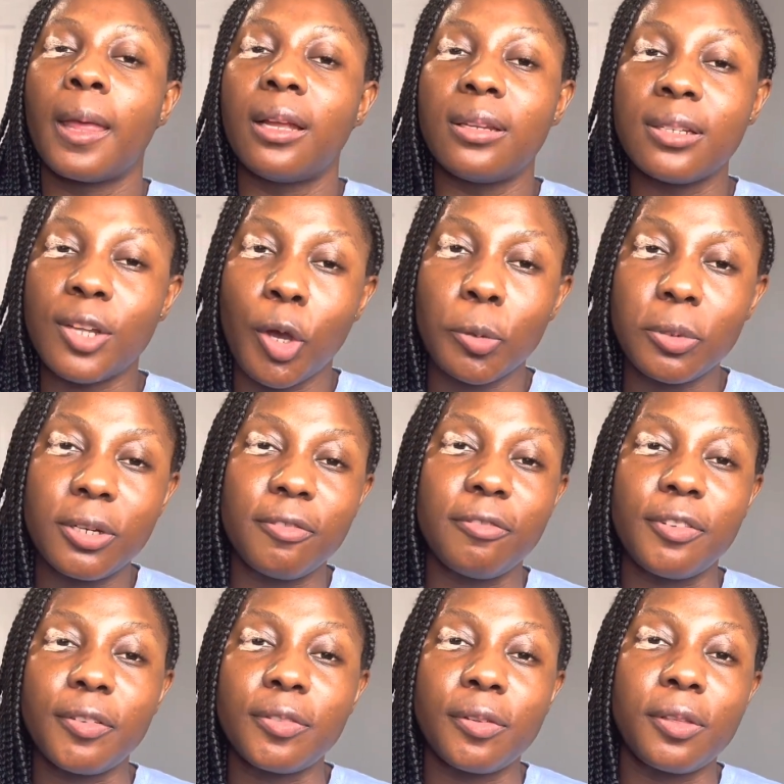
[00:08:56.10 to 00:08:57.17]
This
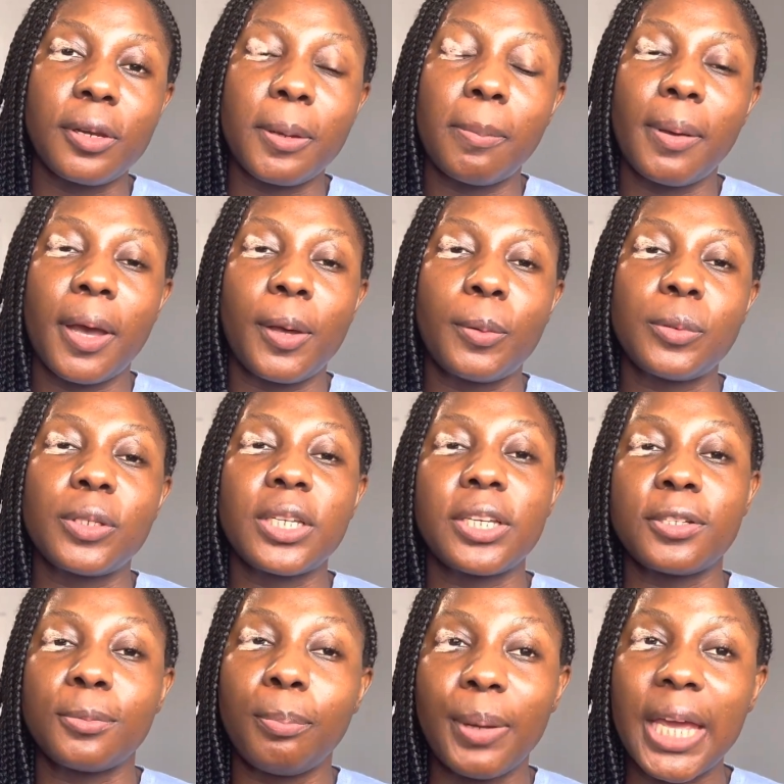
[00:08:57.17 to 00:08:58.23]
£153
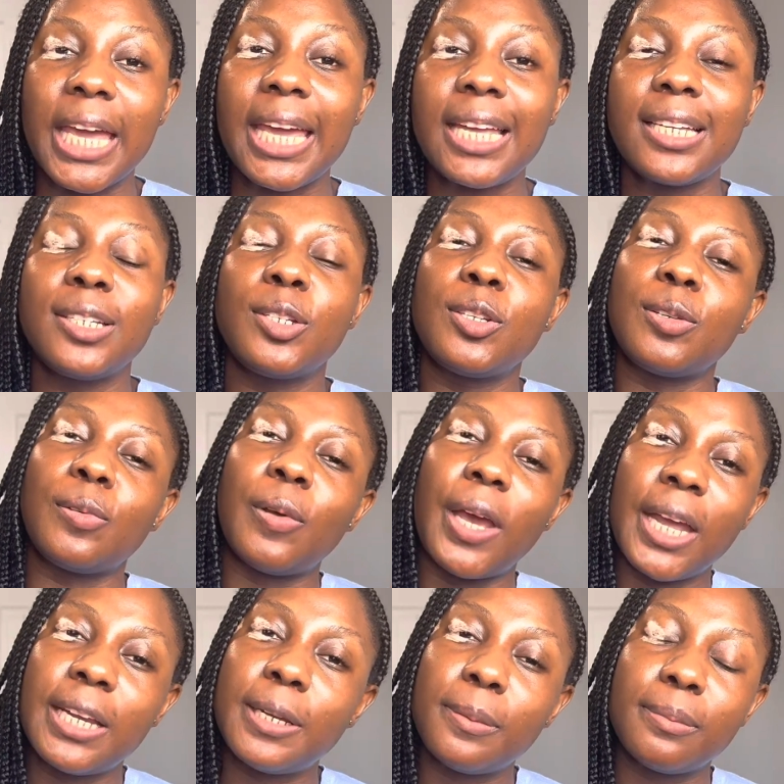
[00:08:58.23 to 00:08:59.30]
is paid to
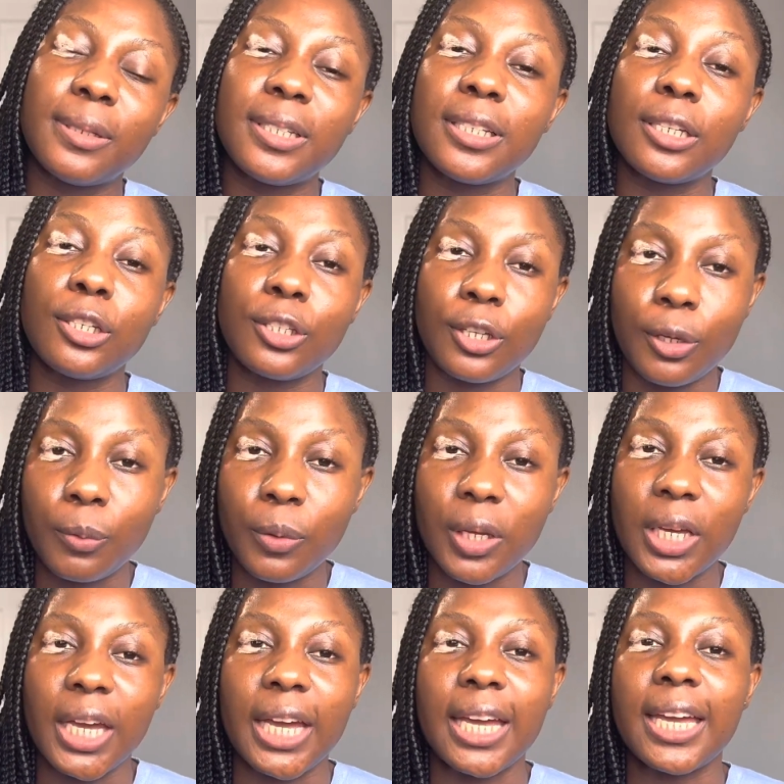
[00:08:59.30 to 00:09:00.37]
NMC
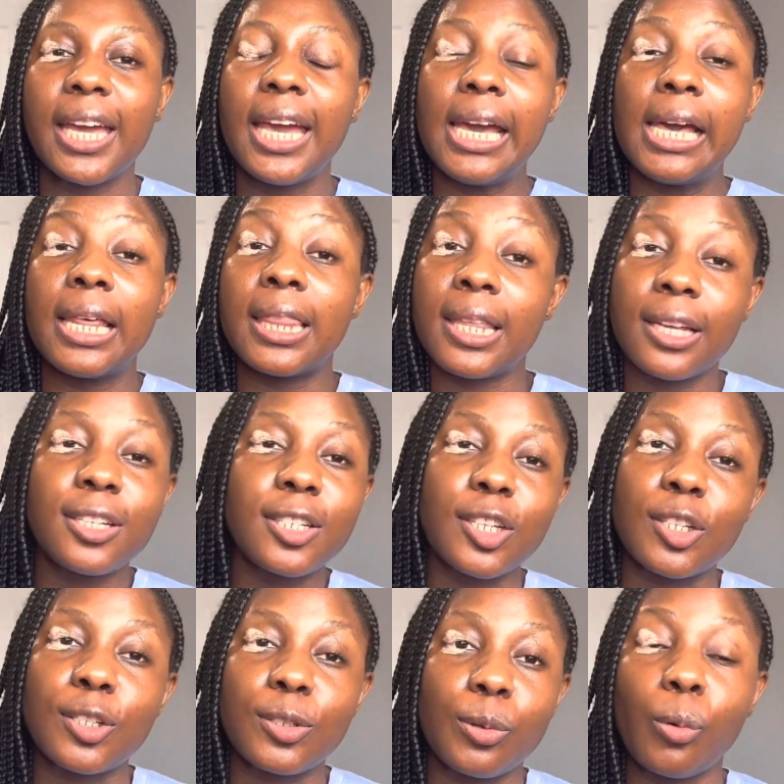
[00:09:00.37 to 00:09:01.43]
UK. This
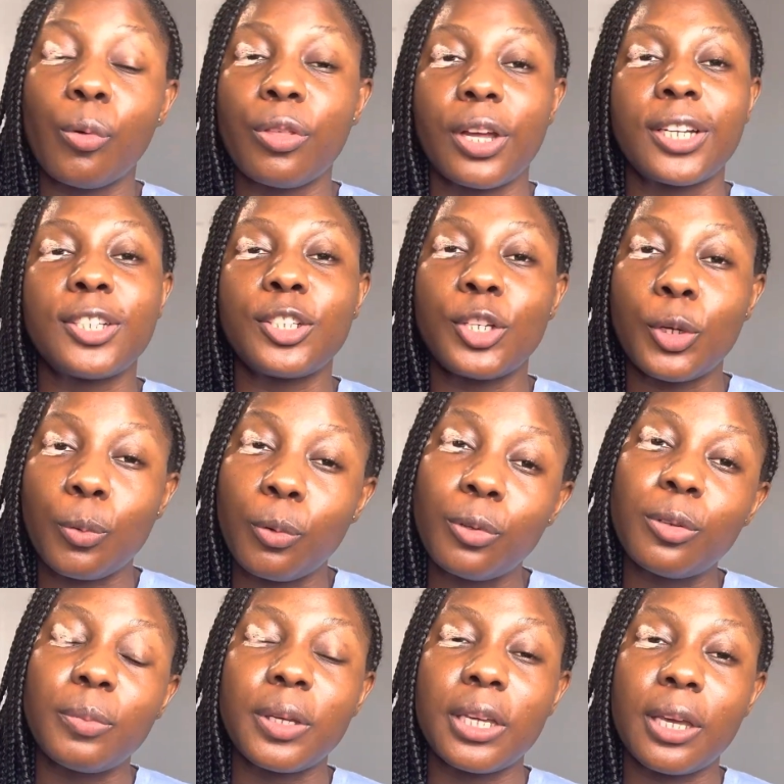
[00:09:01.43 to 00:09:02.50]
is so that you
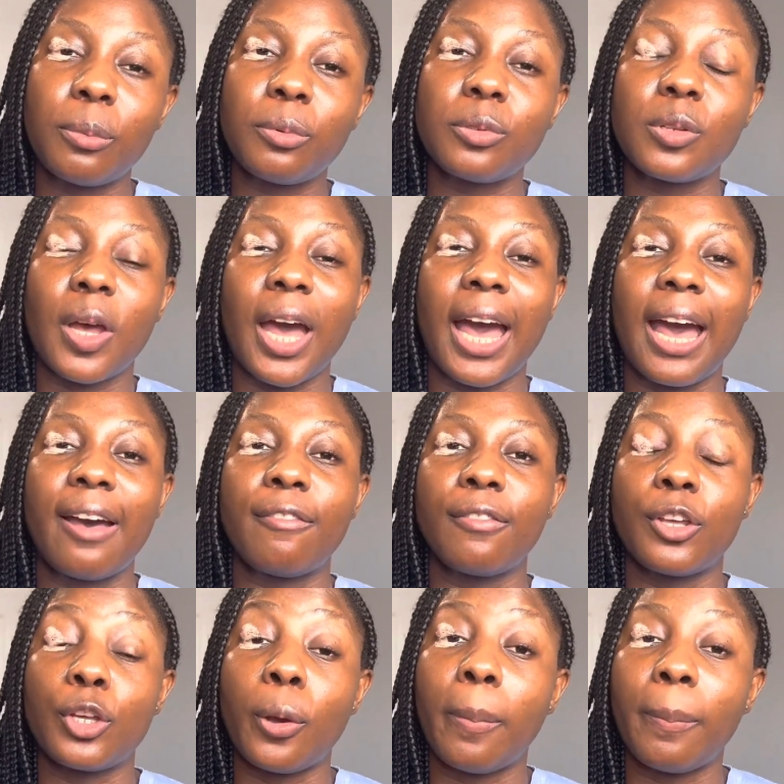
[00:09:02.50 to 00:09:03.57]
would be able to have your